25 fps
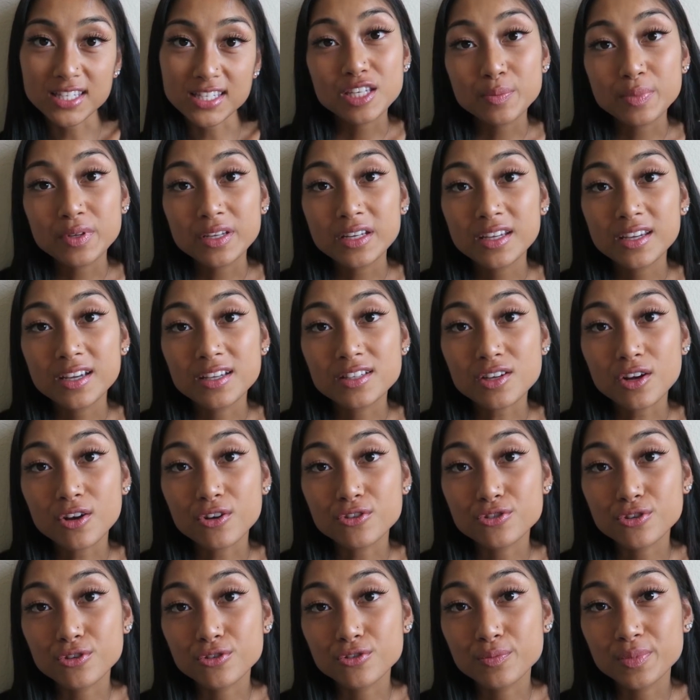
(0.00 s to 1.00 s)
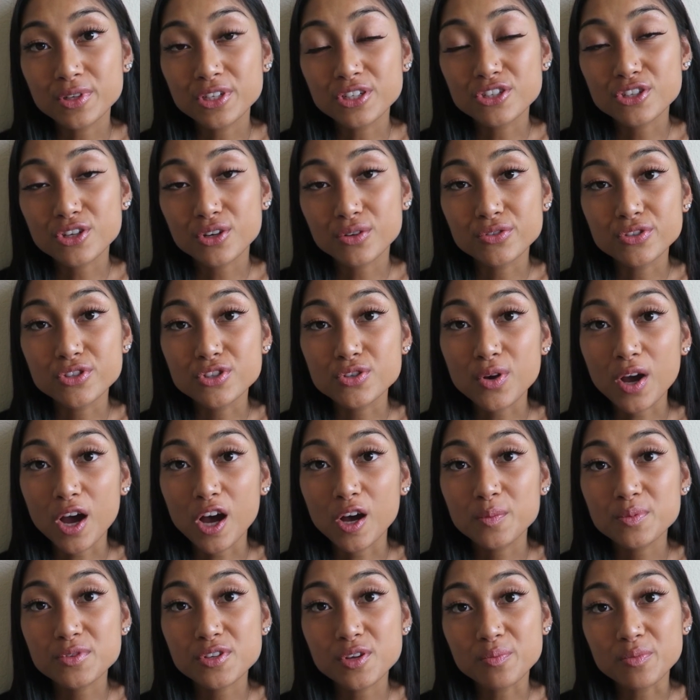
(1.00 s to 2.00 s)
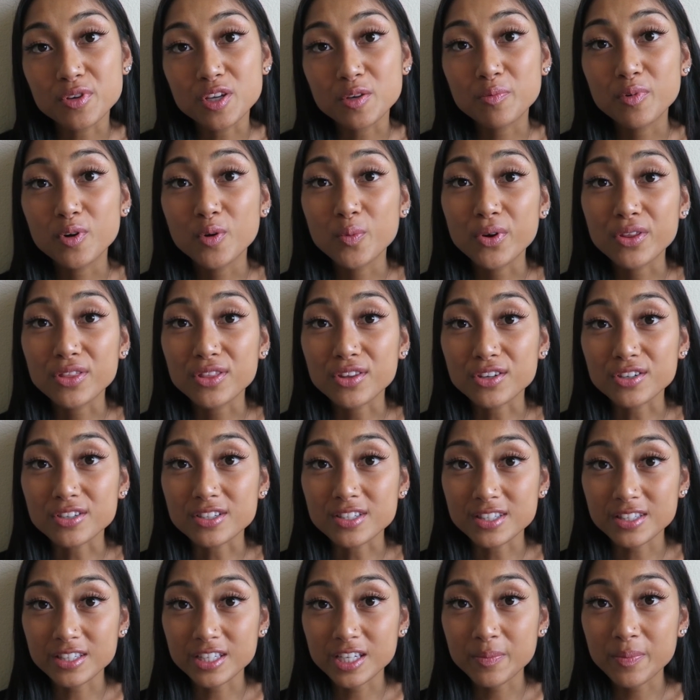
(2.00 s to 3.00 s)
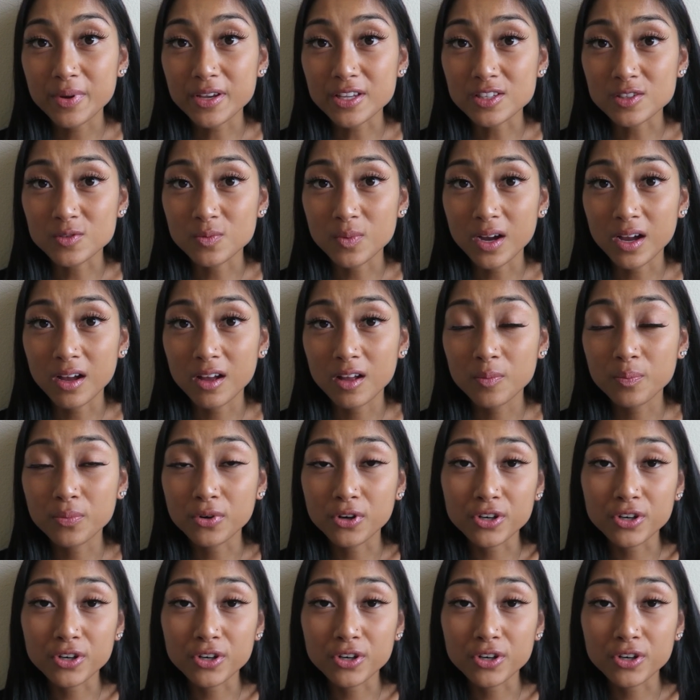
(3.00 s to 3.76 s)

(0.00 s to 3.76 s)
CBD has also been shown to help some people with their sleep as well.